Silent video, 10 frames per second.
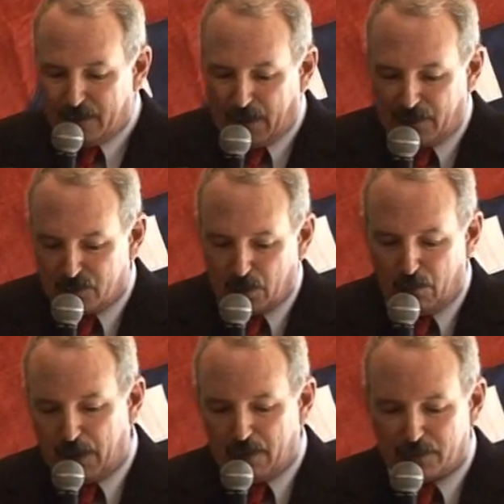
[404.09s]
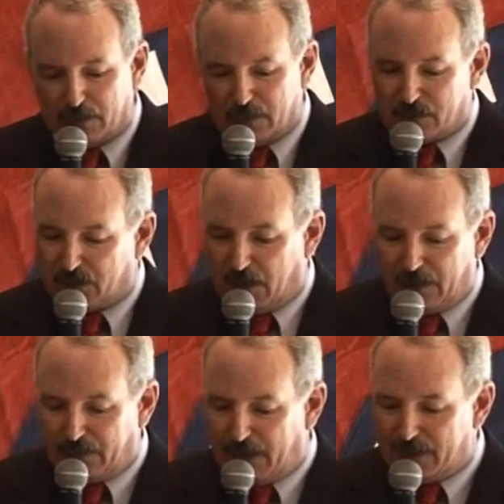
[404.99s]
got towed out to the
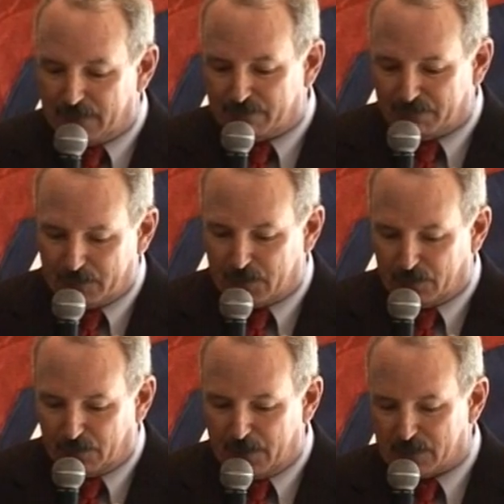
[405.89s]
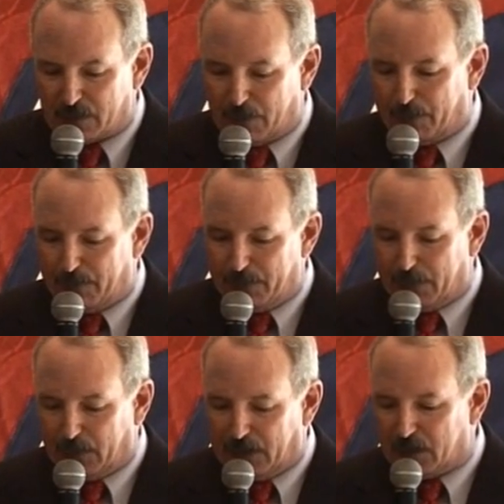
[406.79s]
starting line to race up
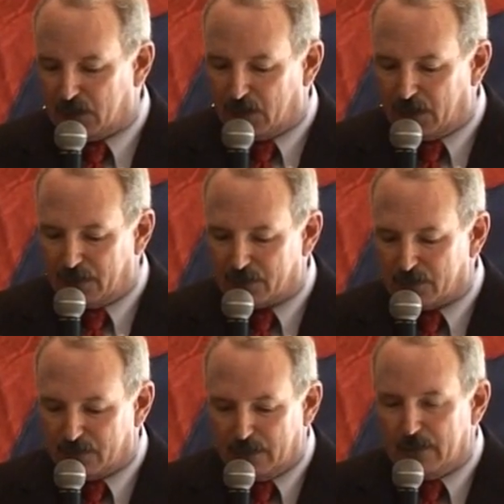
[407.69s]
Lake Huron